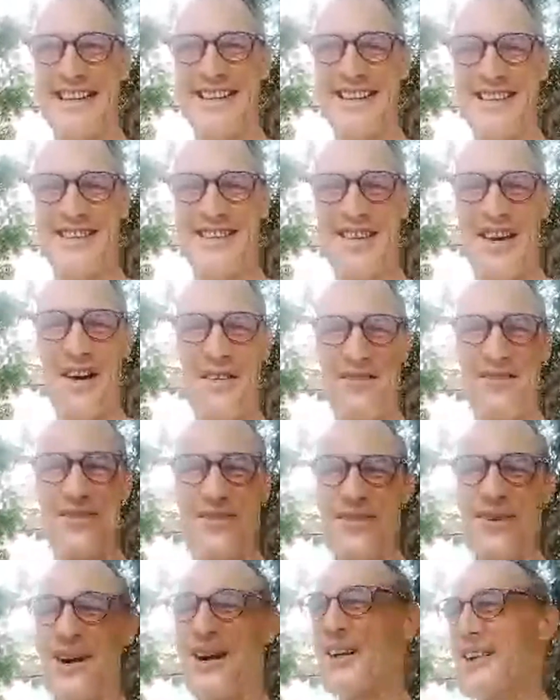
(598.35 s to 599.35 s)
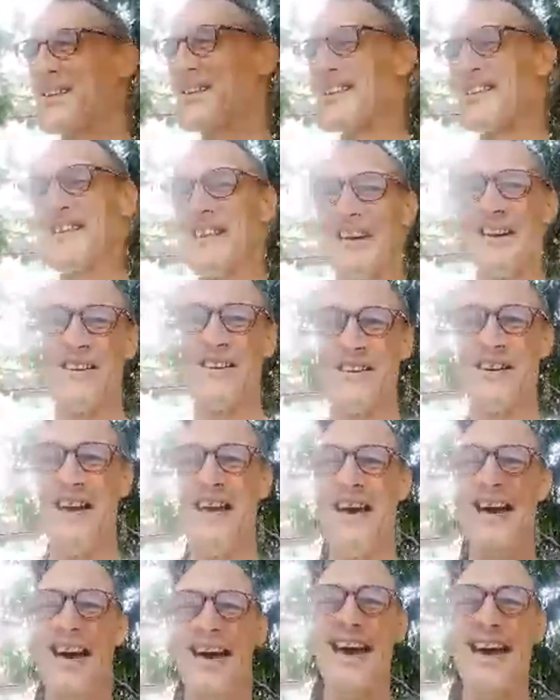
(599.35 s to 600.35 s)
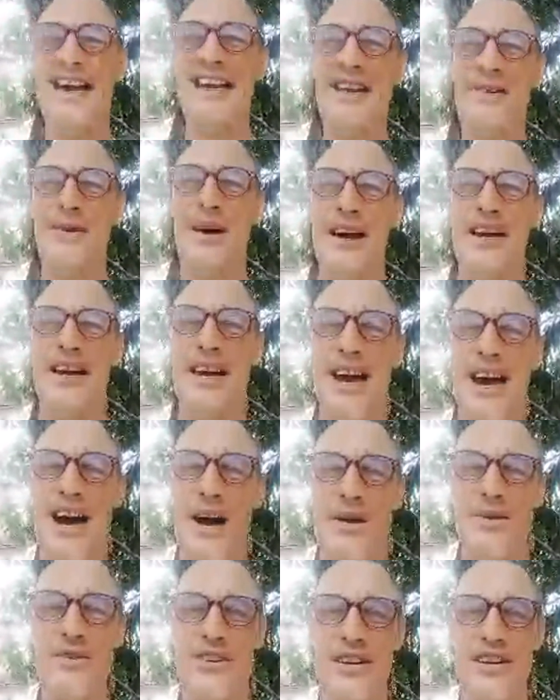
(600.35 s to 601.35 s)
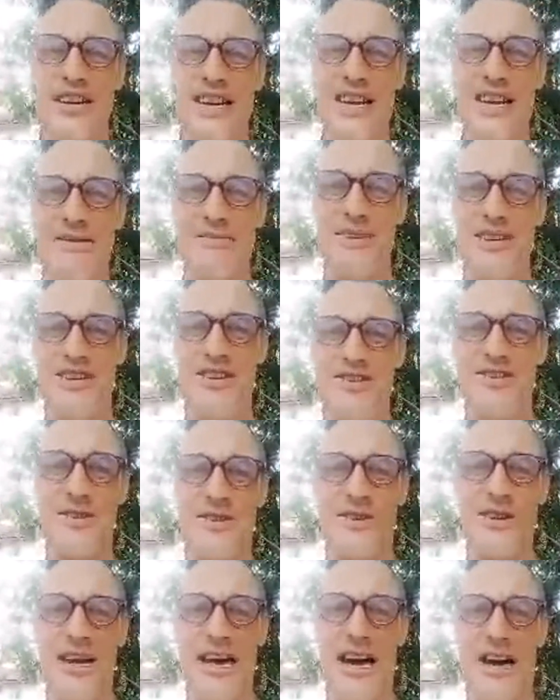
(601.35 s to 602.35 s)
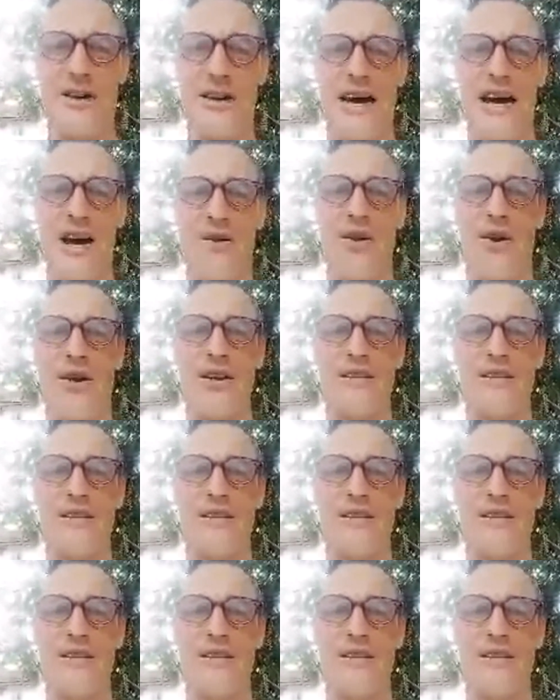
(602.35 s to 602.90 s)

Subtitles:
stuff as well. So anyway, I was going to keep this short. How hot